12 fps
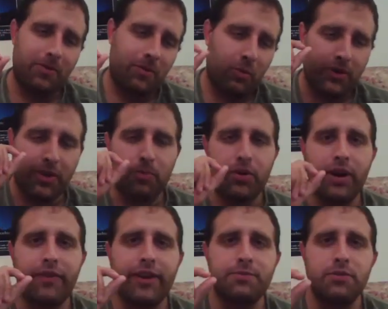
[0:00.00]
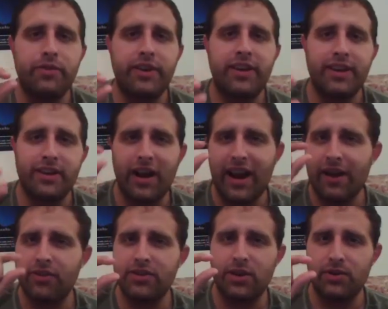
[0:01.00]
what the previous movie did
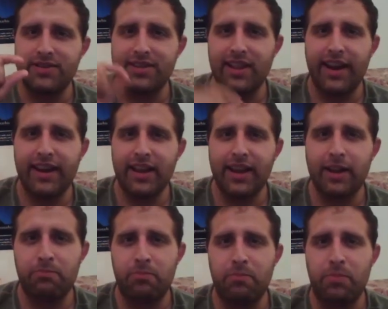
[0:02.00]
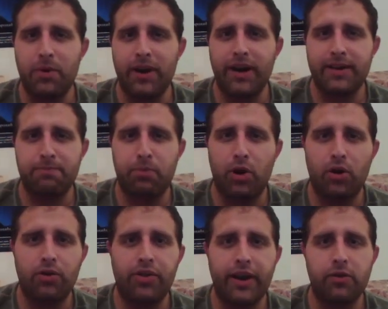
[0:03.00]
ever so slightly, but
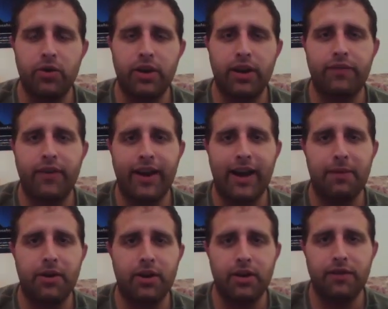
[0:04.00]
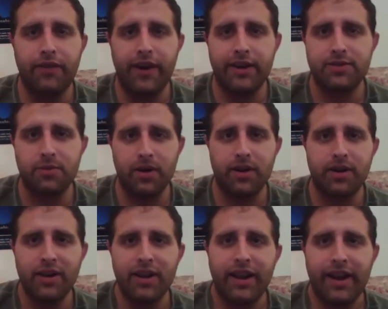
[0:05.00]
both had really phenomenal effects
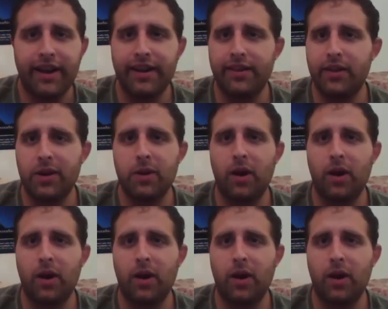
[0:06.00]
work, and they're